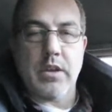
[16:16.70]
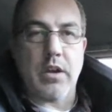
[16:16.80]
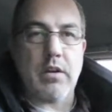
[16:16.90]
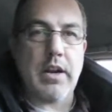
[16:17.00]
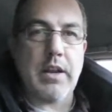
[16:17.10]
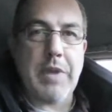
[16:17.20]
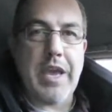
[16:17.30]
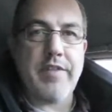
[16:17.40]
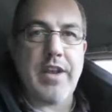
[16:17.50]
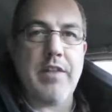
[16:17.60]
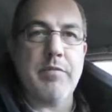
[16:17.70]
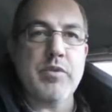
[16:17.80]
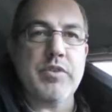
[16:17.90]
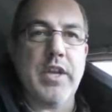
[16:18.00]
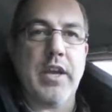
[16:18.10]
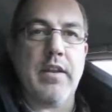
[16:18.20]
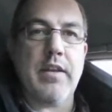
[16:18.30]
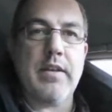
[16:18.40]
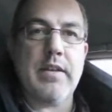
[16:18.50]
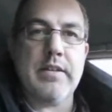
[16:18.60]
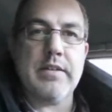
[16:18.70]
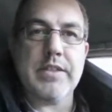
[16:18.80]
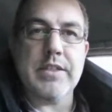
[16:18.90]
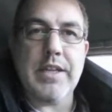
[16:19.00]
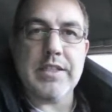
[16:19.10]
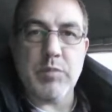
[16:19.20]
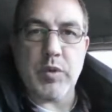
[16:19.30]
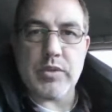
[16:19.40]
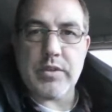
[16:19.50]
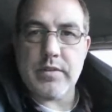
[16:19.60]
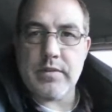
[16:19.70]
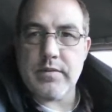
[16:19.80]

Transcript: All right, and we haven't added boost yet. So let's add some boost.